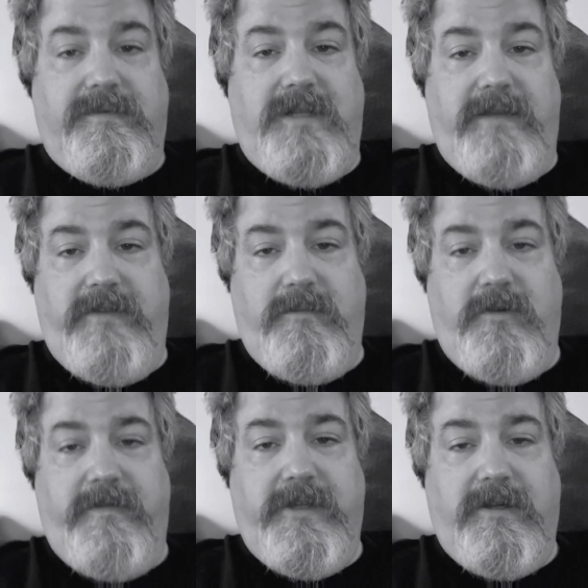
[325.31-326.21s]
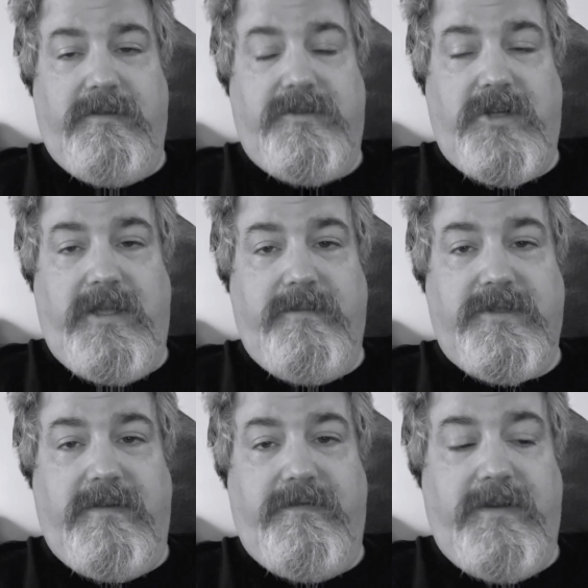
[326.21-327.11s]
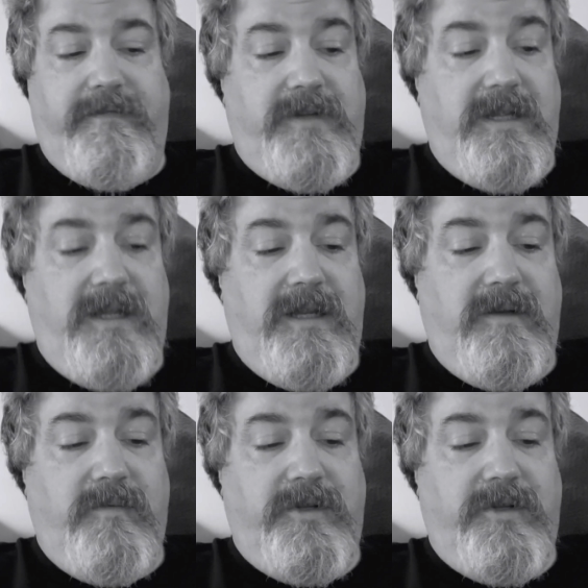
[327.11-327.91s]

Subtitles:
TV movie called James at 15,